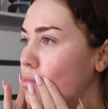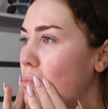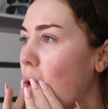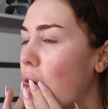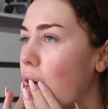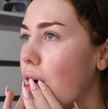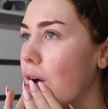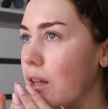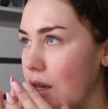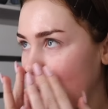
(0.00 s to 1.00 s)
but
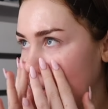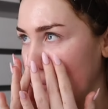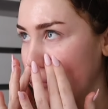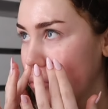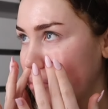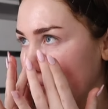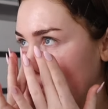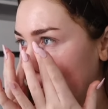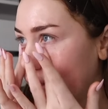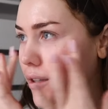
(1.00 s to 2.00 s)

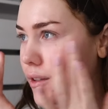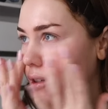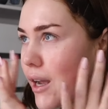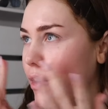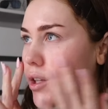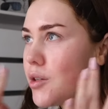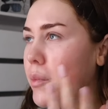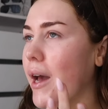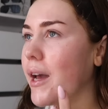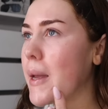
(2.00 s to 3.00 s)
I think now you'd
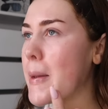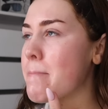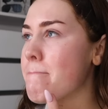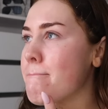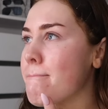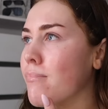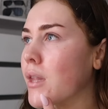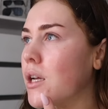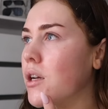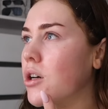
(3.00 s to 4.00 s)
pay
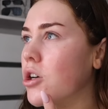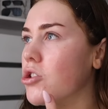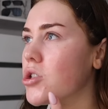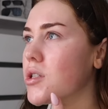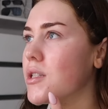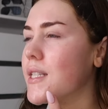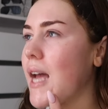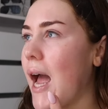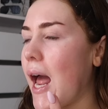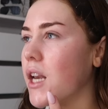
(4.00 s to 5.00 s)

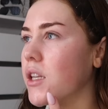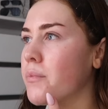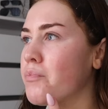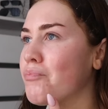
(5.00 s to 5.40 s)
110